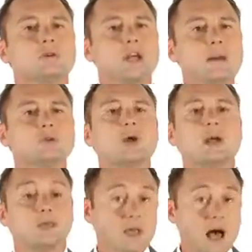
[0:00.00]
chapter
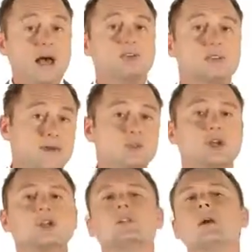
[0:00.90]
8, the eyes, the
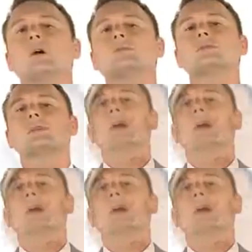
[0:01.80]
ever-changing modes.